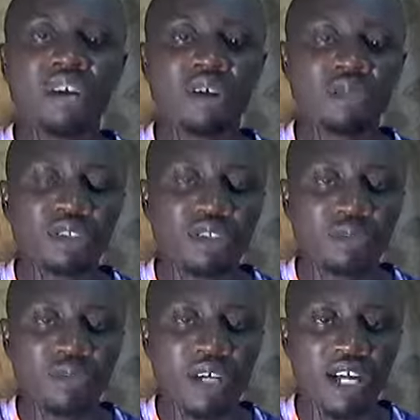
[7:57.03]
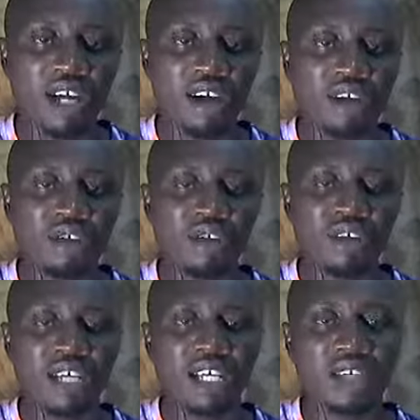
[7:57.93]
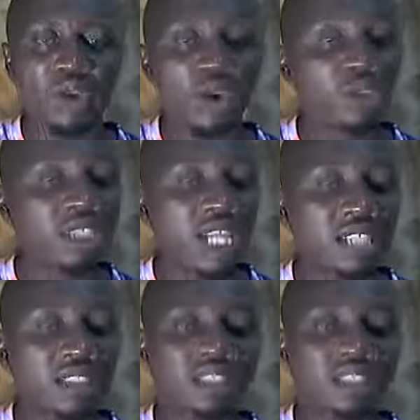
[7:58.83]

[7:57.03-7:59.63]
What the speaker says: comes up cold start.